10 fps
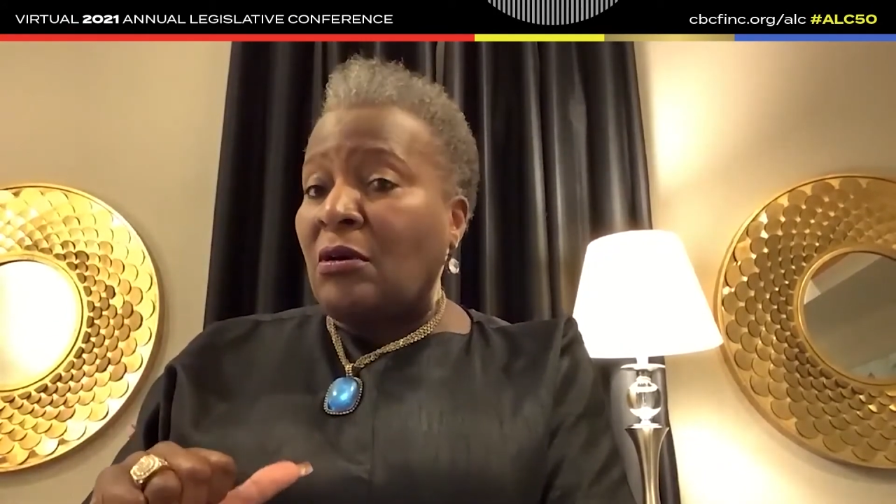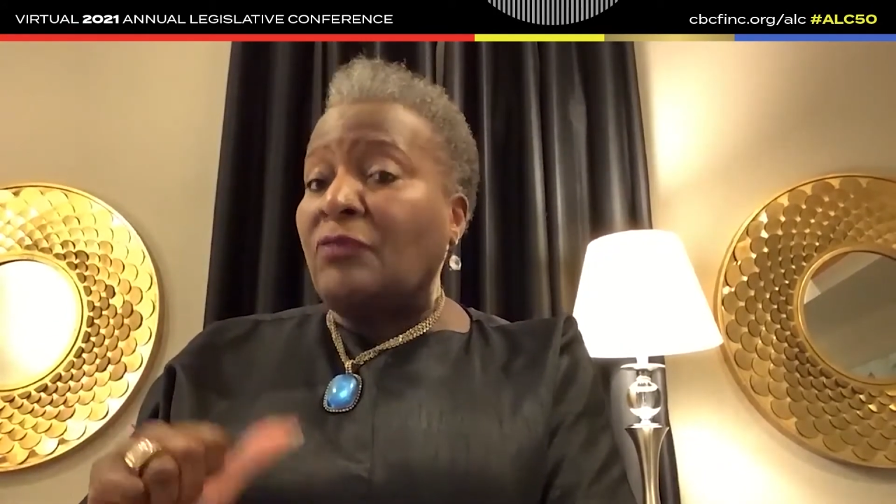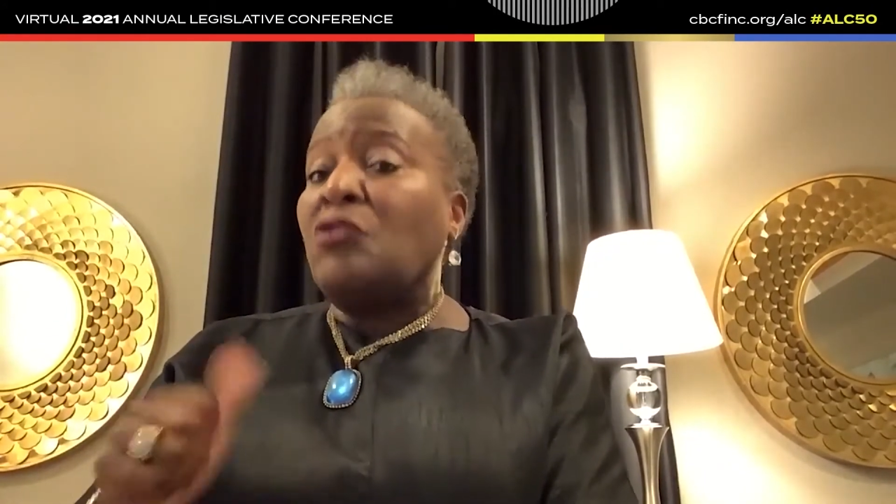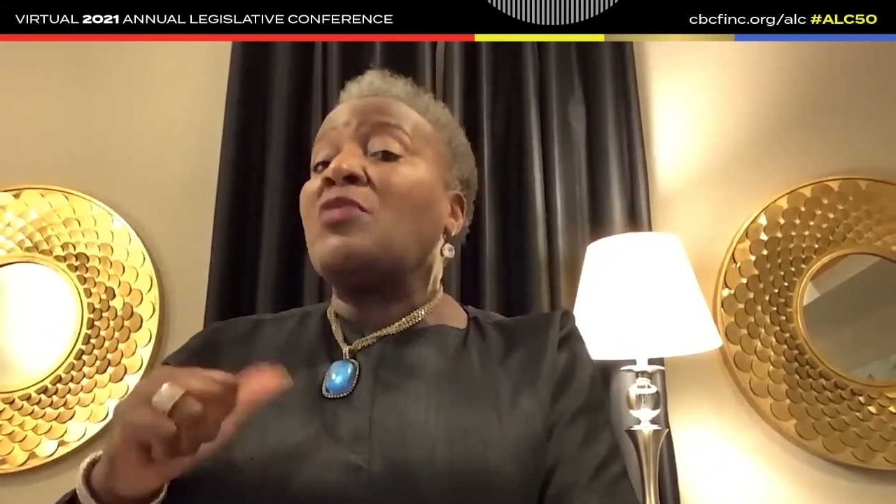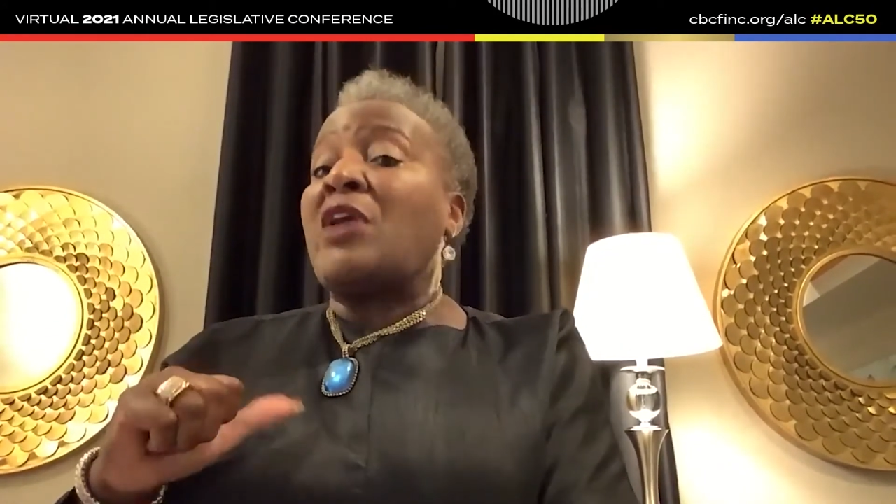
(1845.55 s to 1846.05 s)
of
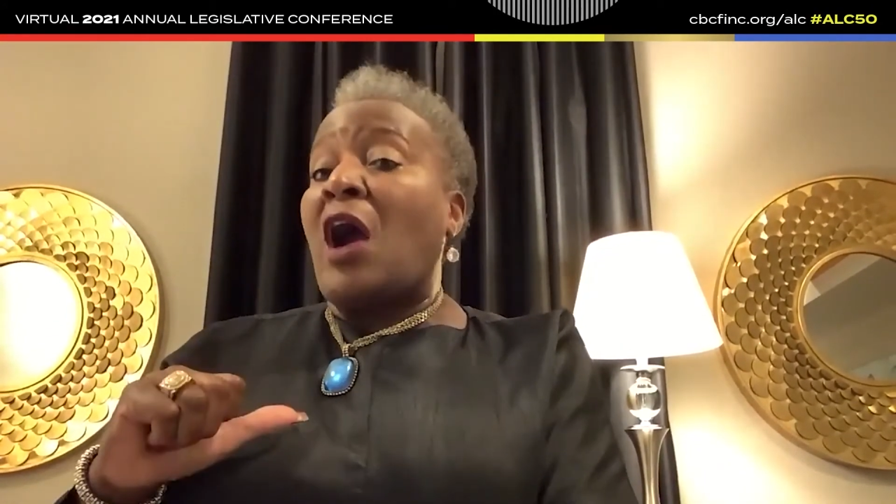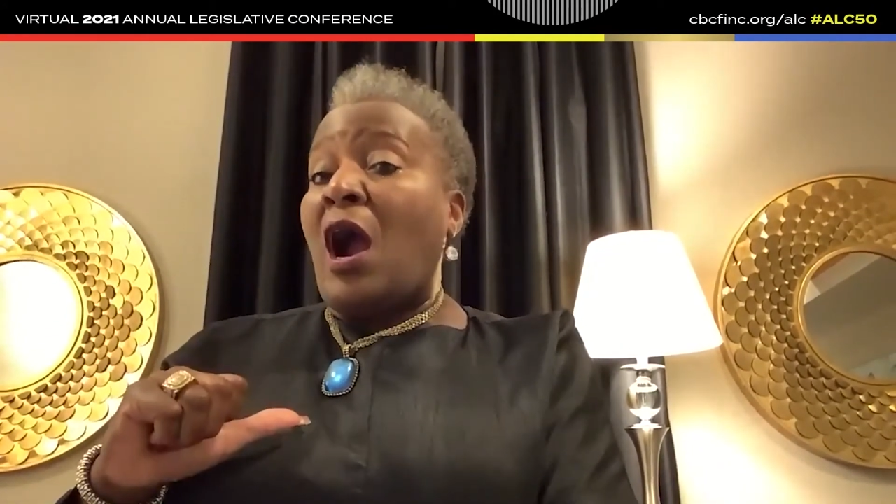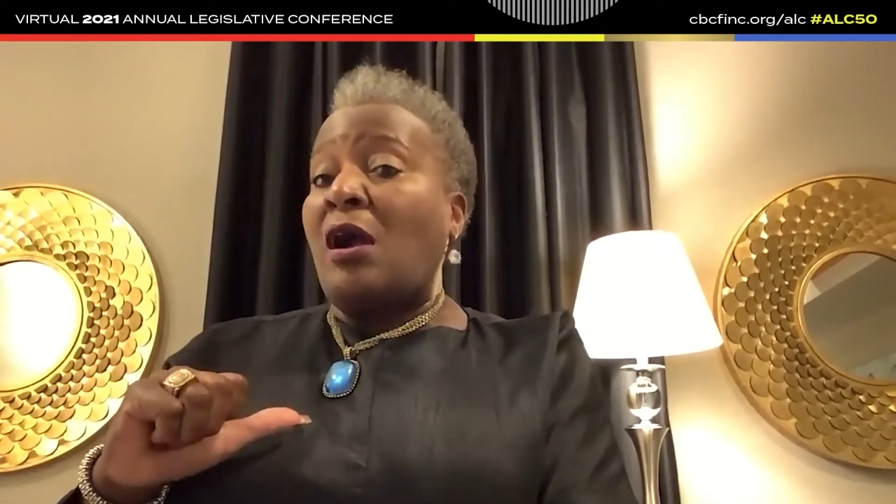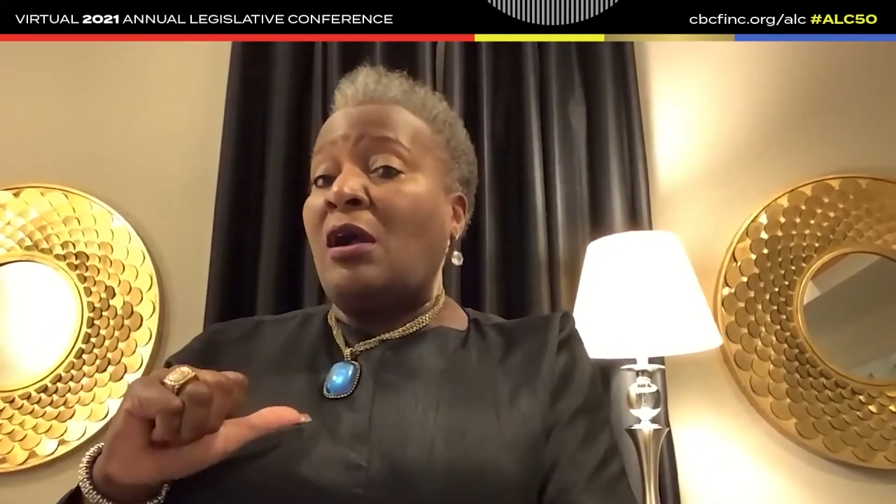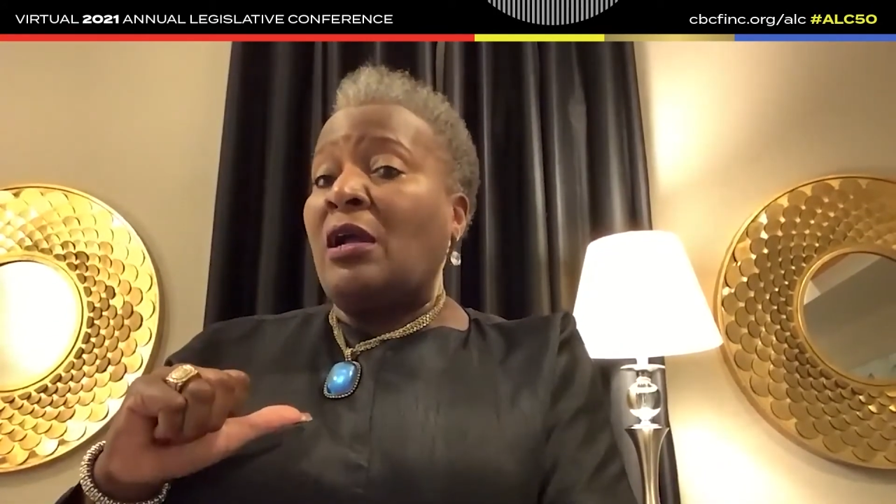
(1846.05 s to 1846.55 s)
who we
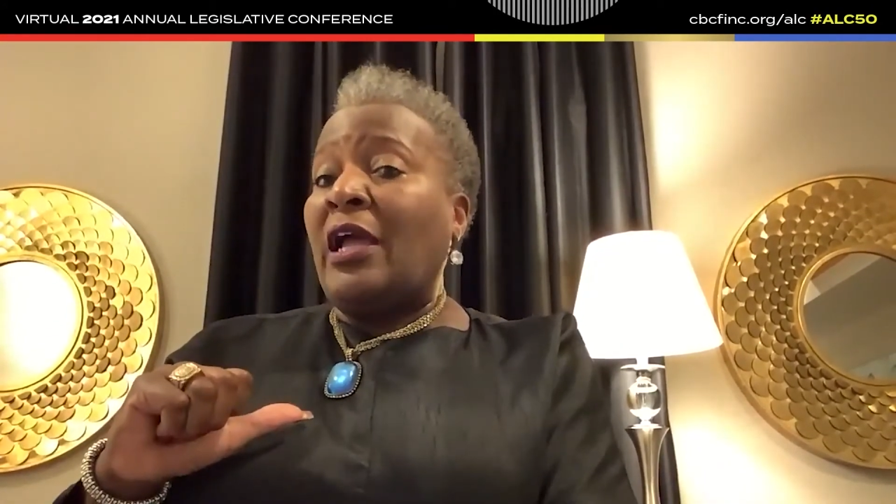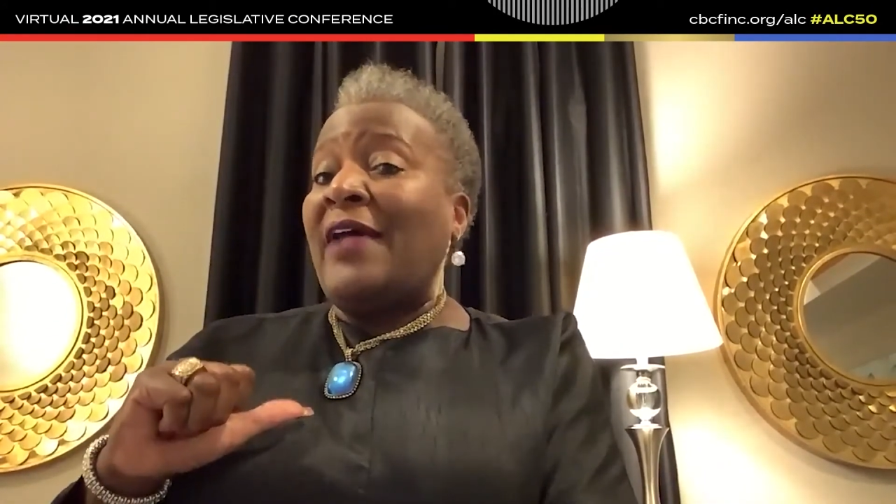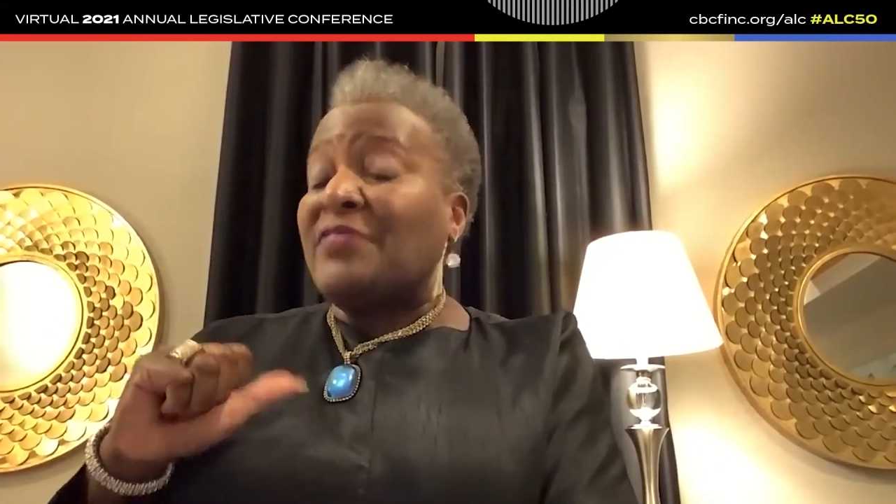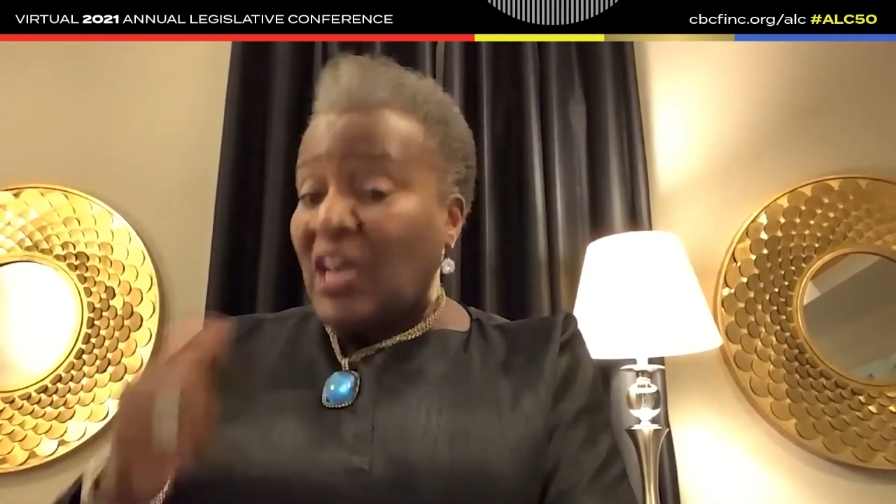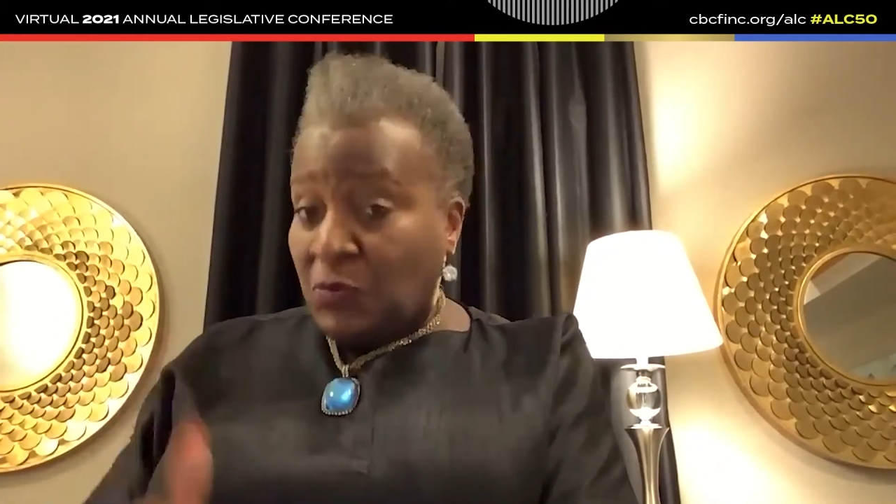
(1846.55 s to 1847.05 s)
are
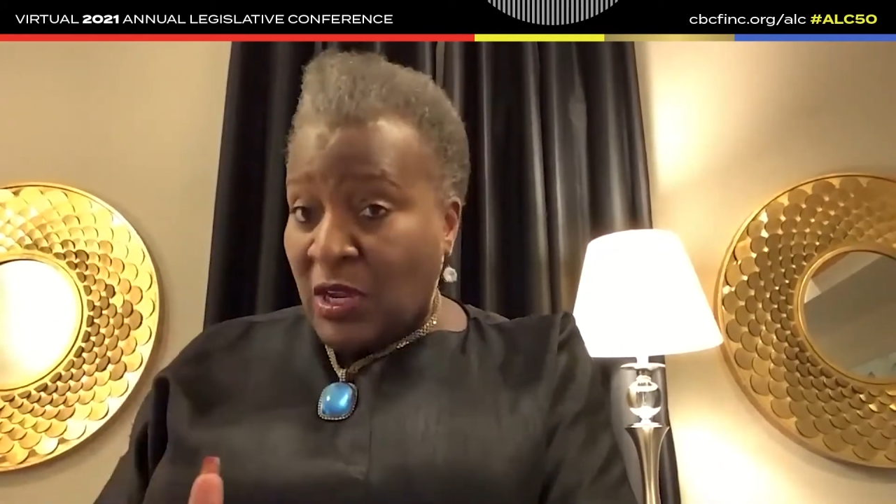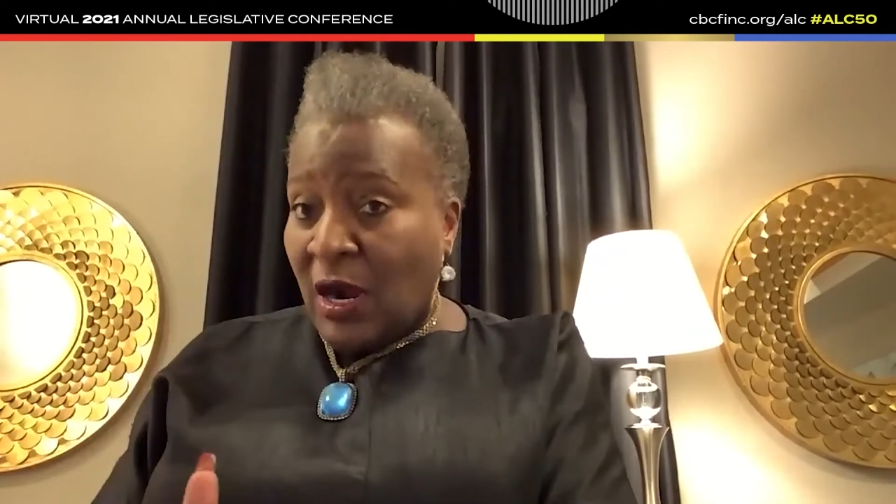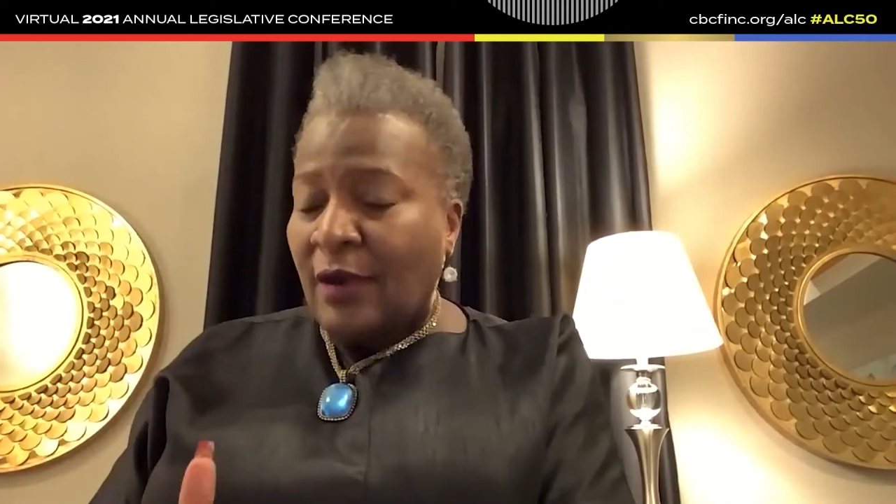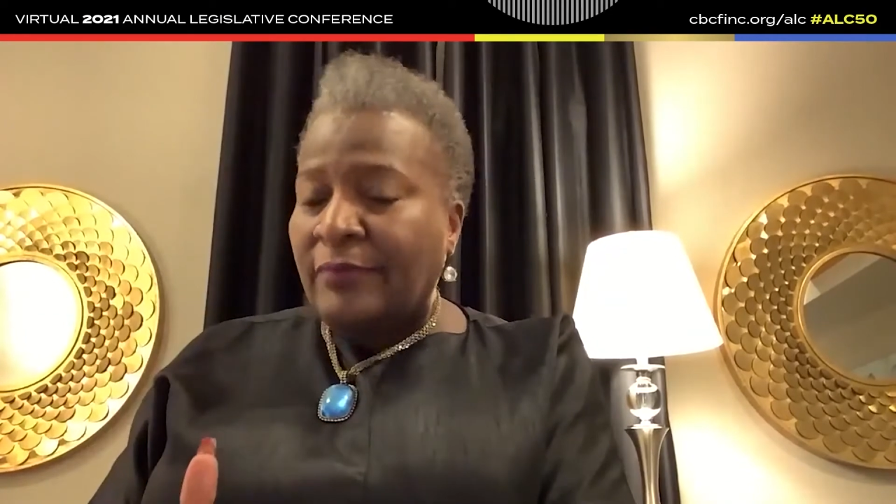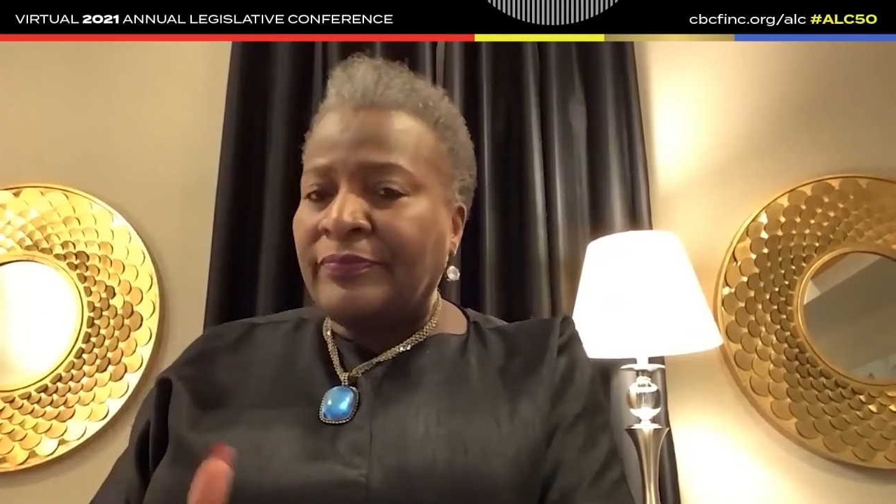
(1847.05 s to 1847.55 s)
and that we are.